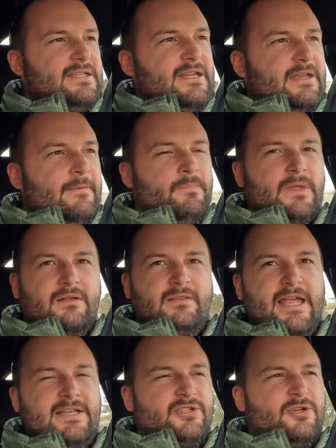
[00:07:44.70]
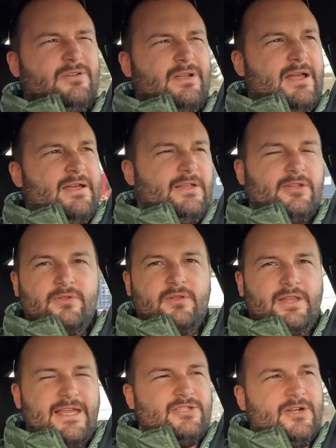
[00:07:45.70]
the laser, uh, I think they're the
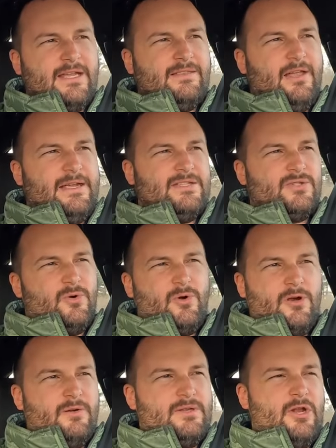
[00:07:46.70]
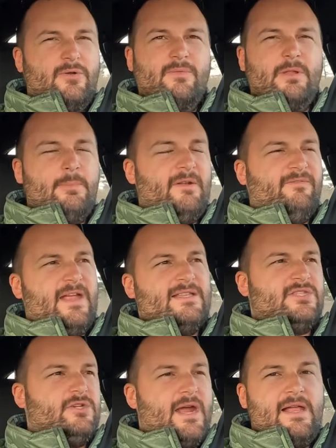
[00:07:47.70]
laser headlights or, you know, a little bit
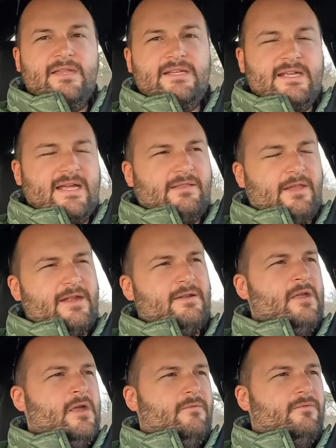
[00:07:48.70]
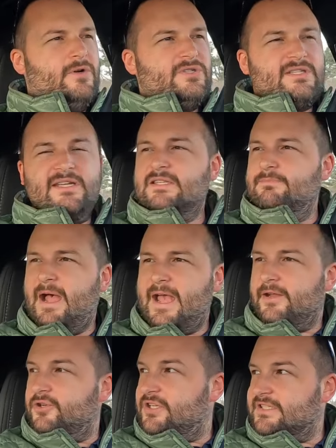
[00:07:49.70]
fancier LED headlight versus
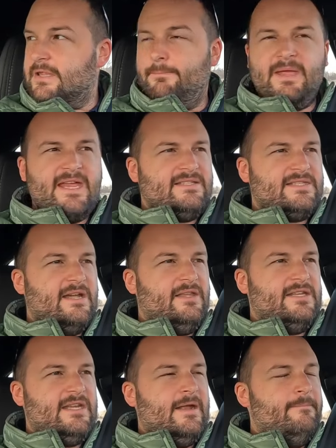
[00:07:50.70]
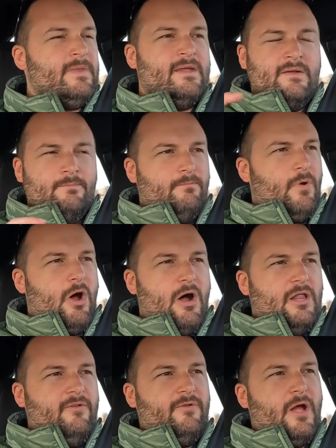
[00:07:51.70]
mine are just the base LED.
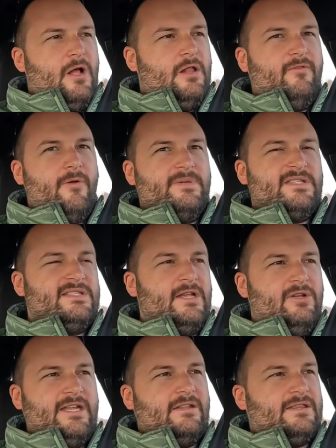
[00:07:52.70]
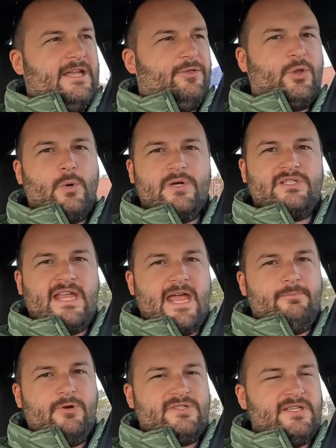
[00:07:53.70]
All of, all of them still get that Thor's
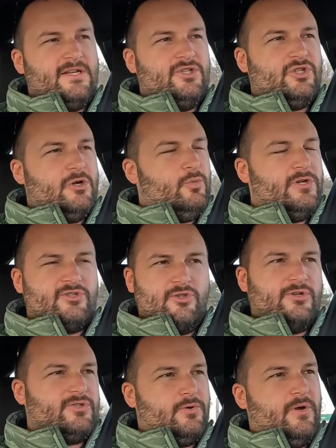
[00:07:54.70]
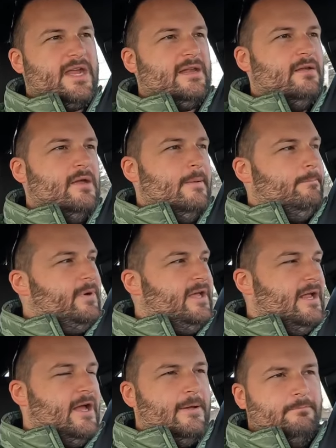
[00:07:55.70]
hammer signature, which looks great,
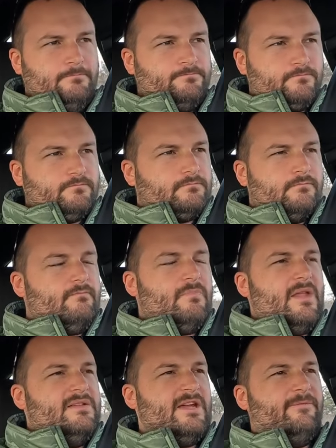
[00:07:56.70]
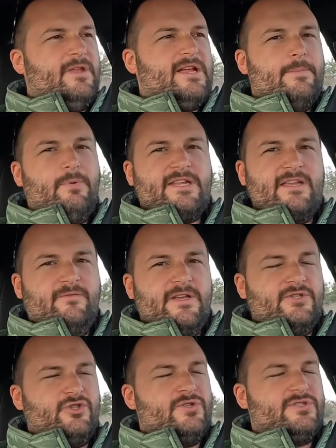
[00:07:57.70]
but um, definitely a couple key
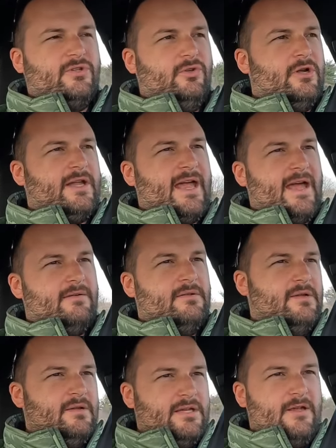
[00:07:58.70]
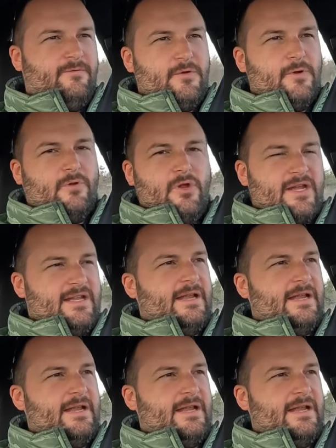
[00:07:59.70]
features to look at if you're looking